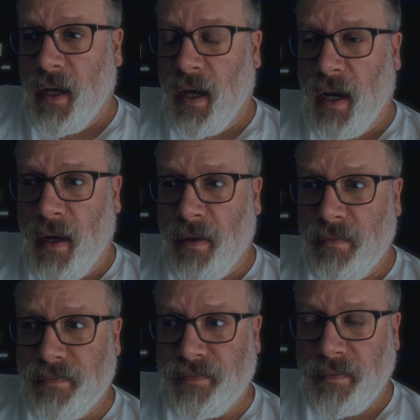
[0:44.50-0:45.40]

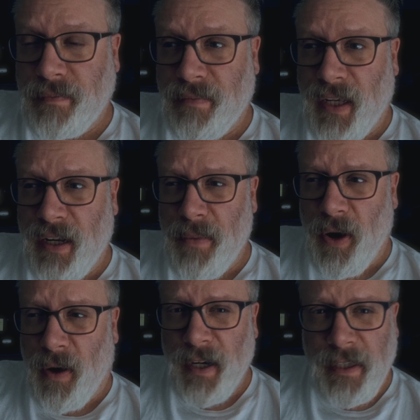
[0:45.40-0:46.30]
And I'm
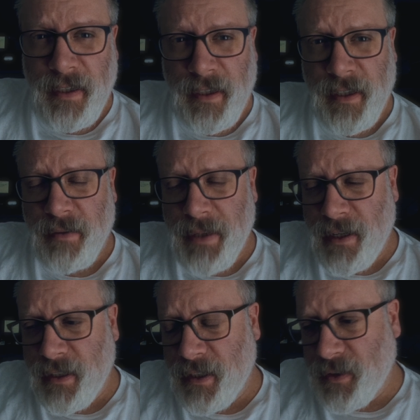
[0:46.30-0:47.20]
already thinking
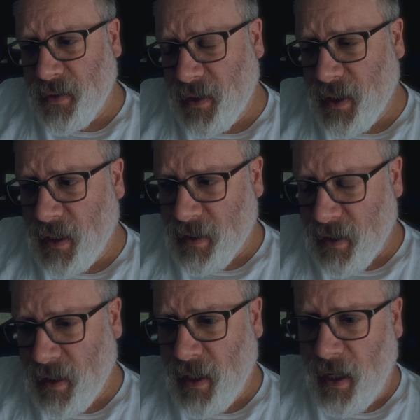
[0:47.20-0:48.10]
about issue
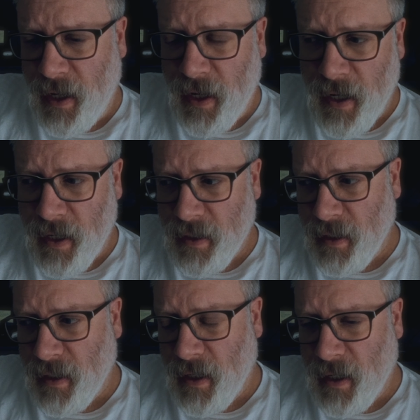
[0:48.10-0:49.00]
6,
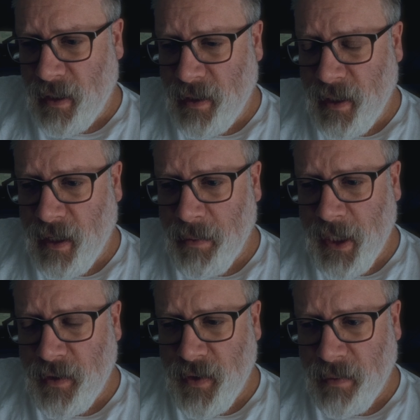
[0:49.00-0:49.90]
and I think I'm going
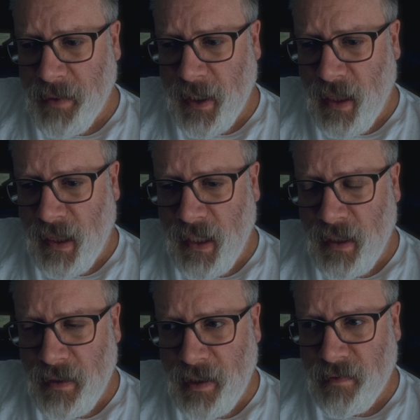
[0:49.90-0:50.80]
to do something a
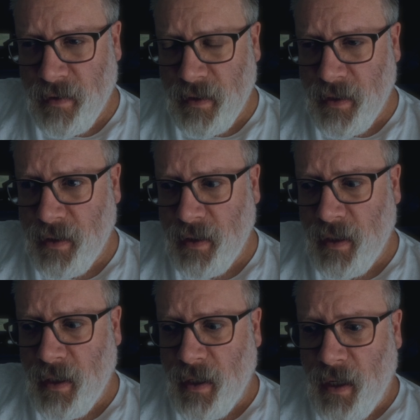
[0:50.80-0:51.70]
little different.
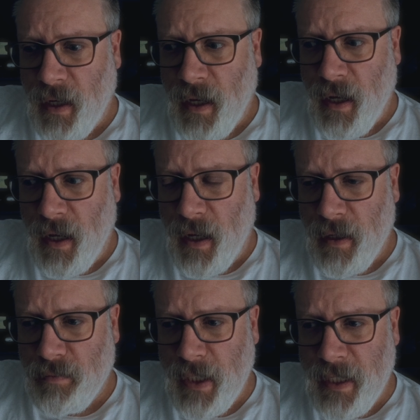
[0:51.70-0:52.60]

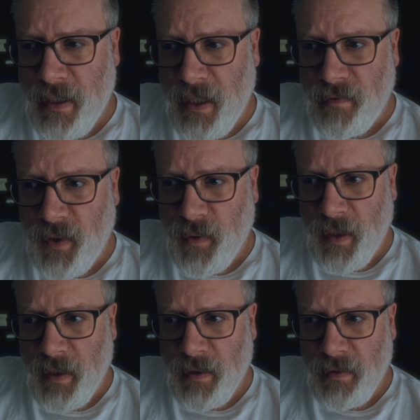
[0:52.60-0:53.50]
Instead of
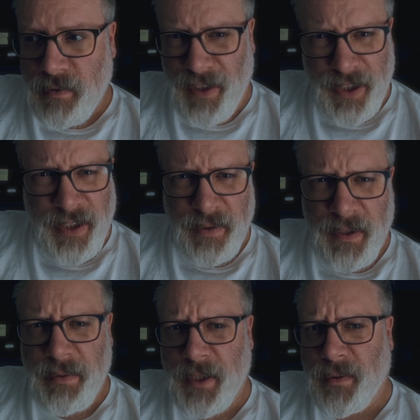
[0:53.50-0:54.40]
doing, traditionally what
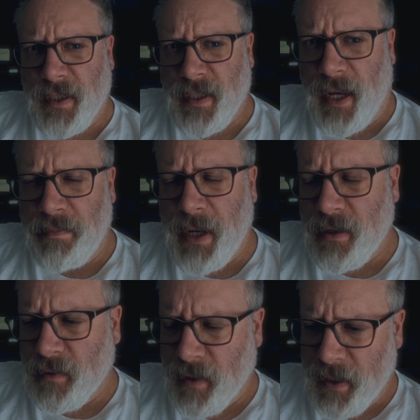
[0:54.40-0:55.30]
I've been doing is an
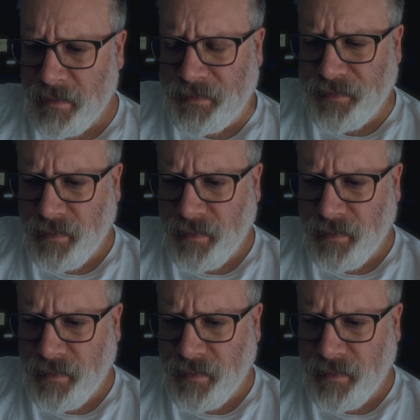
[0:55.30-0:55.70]
8-panel grid,